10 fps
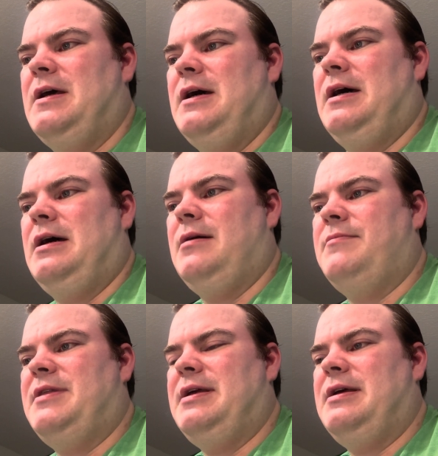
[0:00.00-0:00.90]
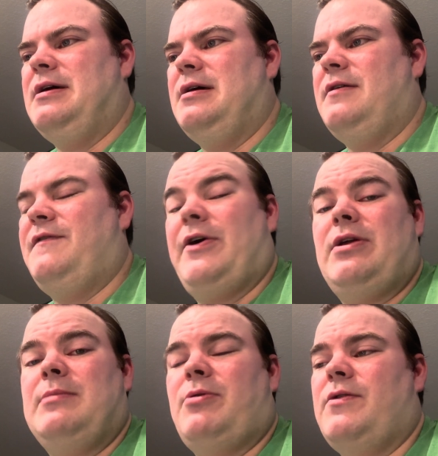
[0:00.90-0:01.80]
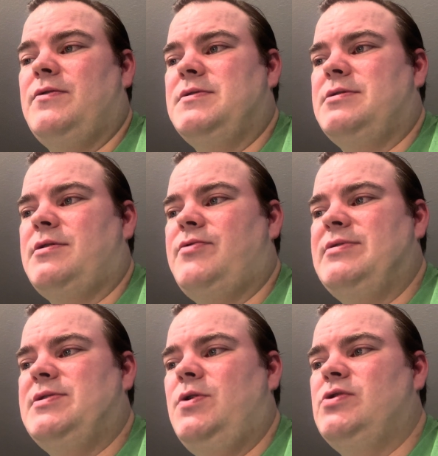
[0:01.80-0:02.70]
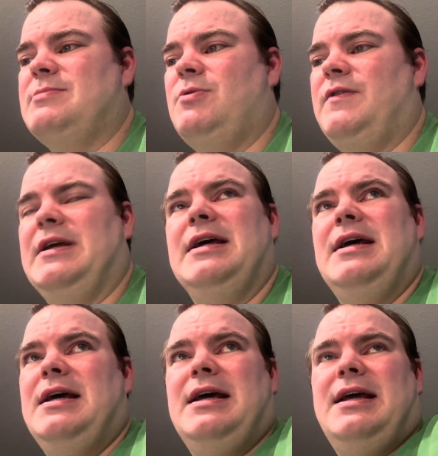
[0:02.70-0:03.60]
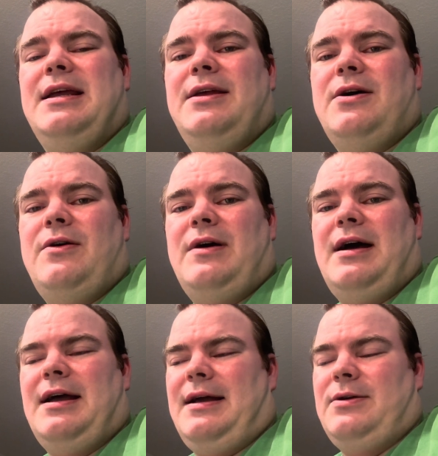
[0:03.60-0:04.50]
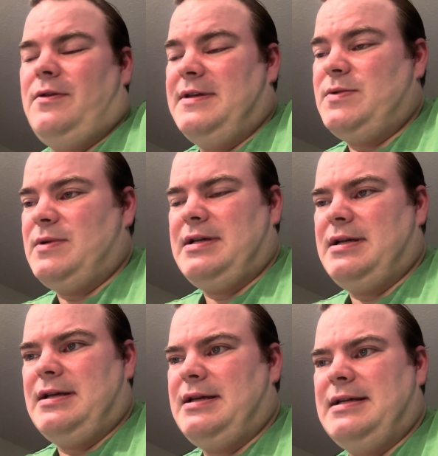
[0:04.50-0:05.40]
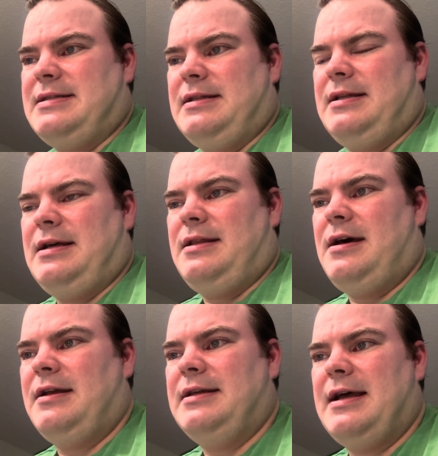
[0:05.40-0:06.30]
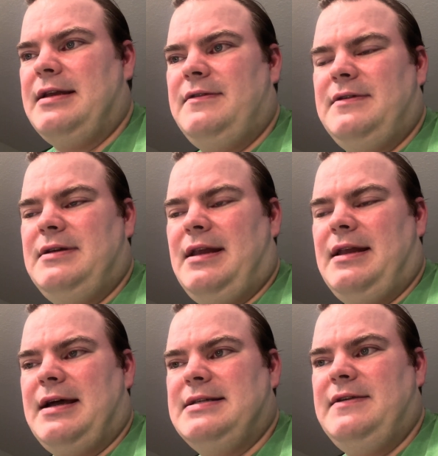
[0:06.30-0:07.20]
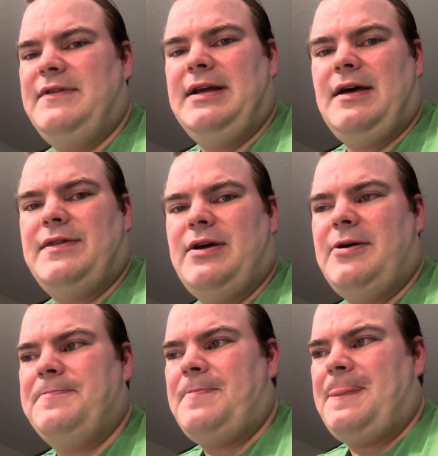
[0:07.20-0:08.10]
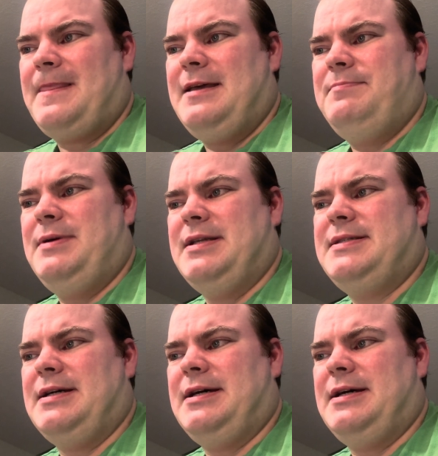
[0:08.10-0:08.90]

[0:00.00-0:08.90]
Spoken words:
The Farrelly Brothers Three Stooges movie. I know this one gets a lot of negativity out there, but